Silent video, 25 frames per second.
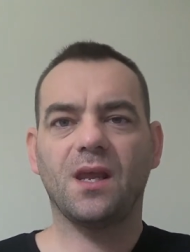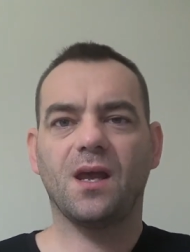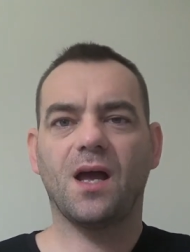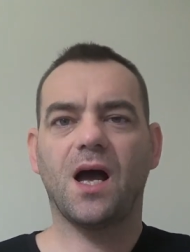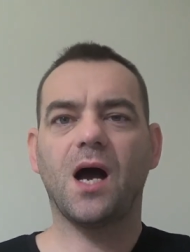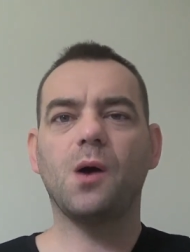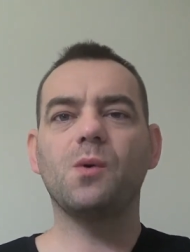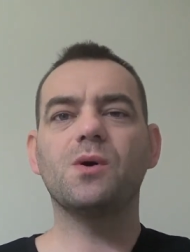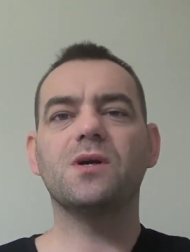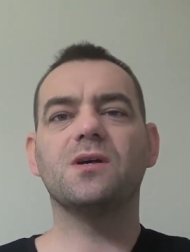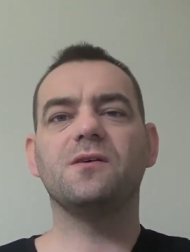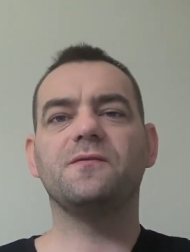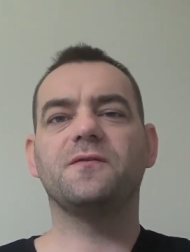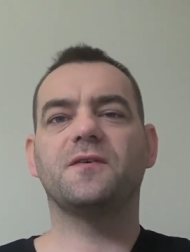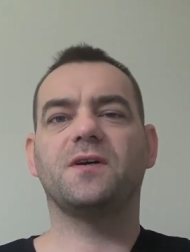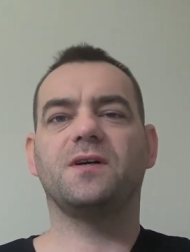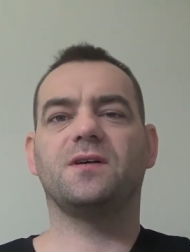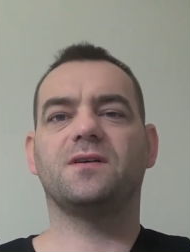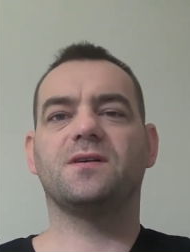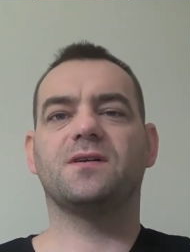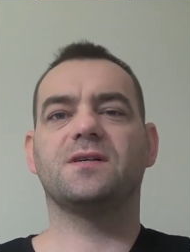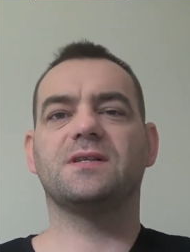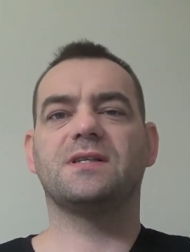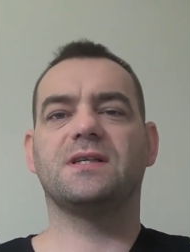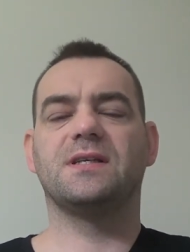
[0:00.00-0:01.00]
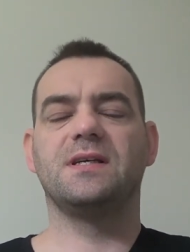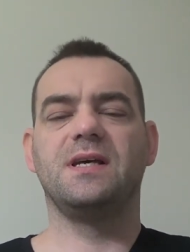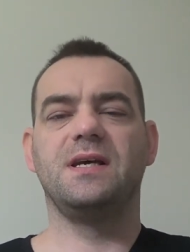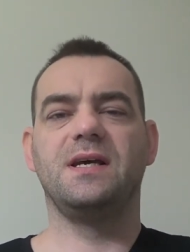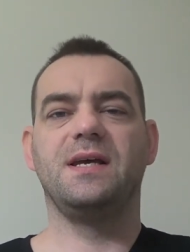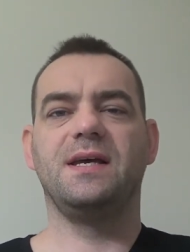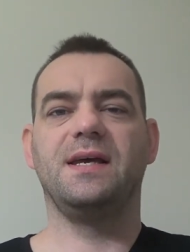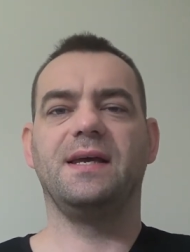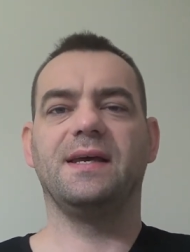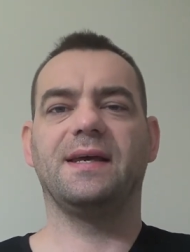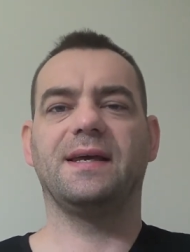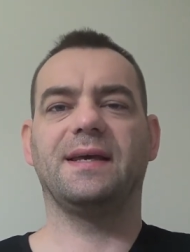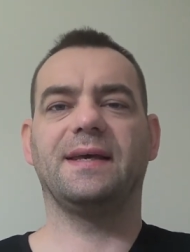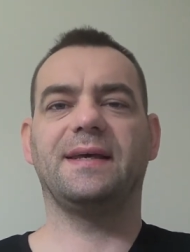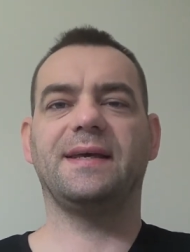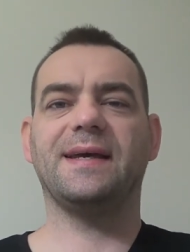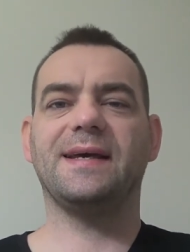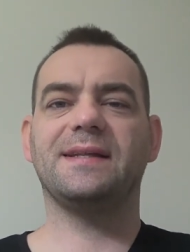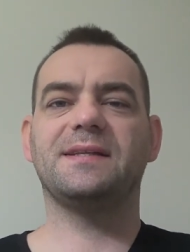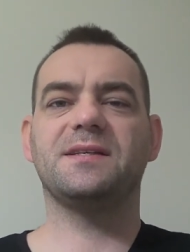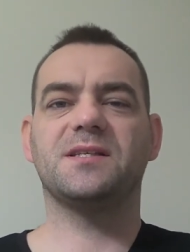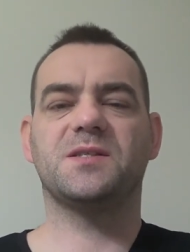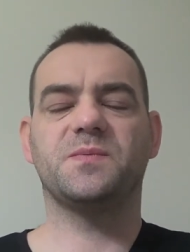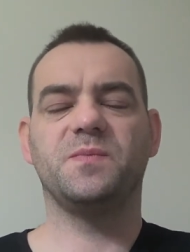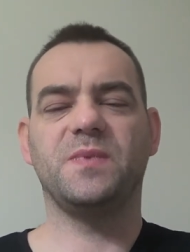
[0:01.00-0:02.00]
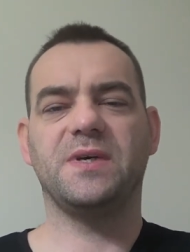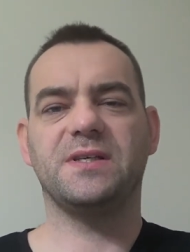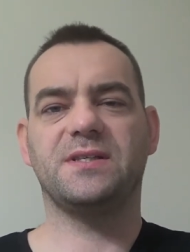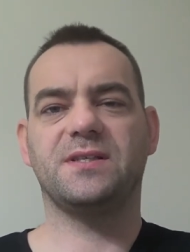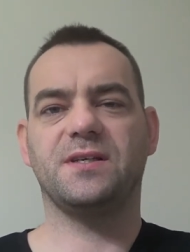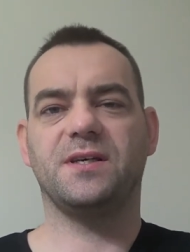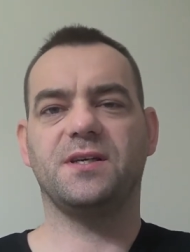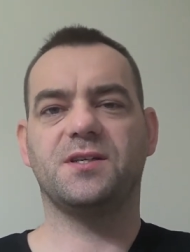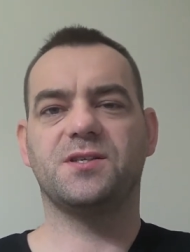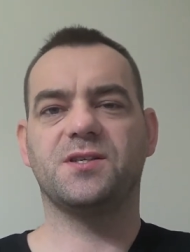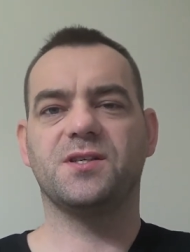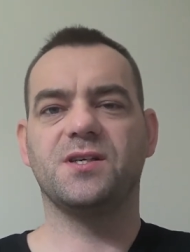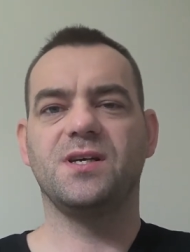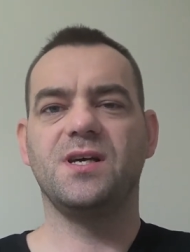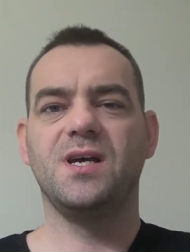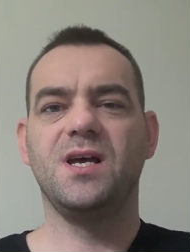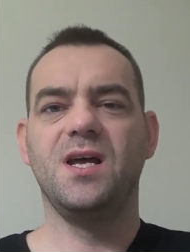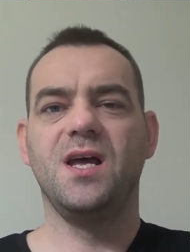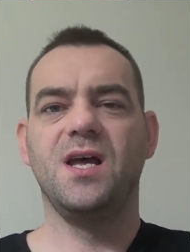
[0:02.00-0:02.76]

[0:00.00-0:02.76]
I will, of course, get this message